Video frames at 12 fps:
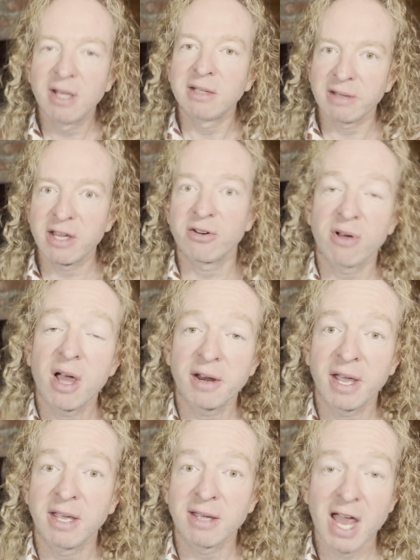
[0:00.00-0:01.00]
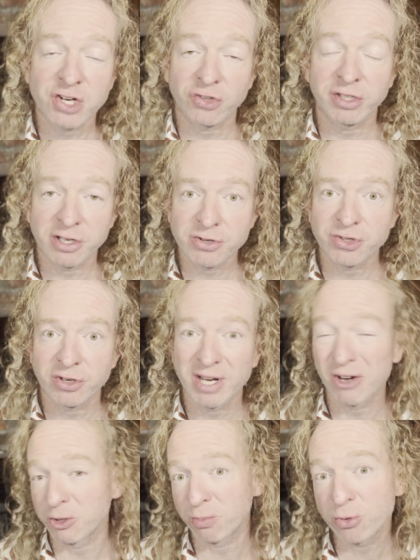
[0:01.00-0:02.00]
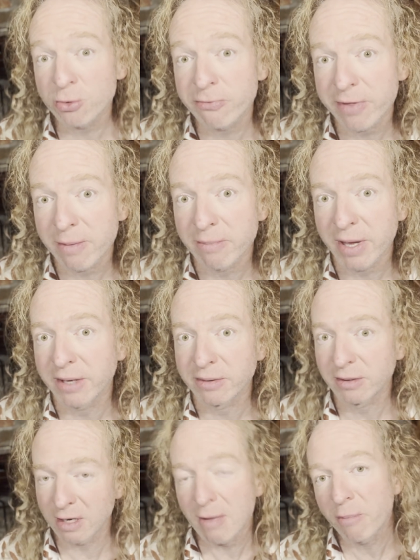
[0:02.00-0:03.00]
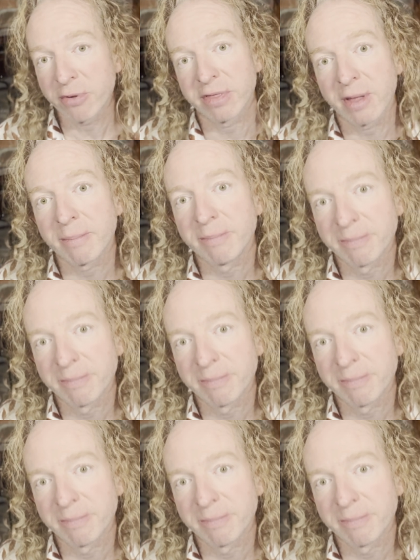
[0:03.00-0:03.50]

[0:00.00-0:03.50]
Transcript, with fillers: later on I actually understood how to prove them and come up with them.